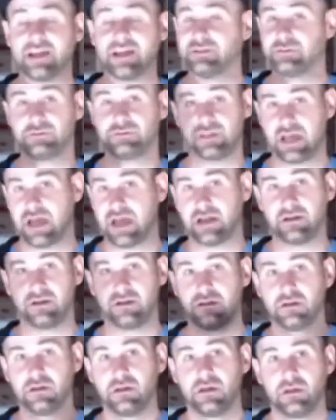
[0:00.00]
do
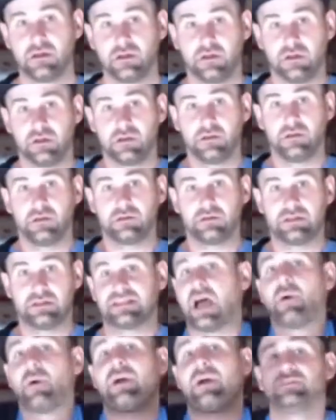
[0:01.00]
that. That's
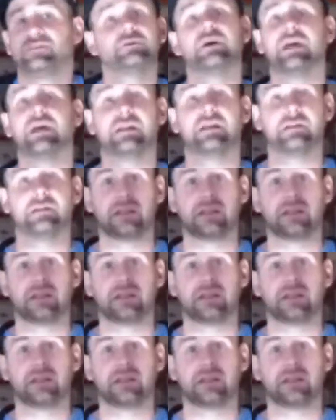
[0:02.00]
how I do it.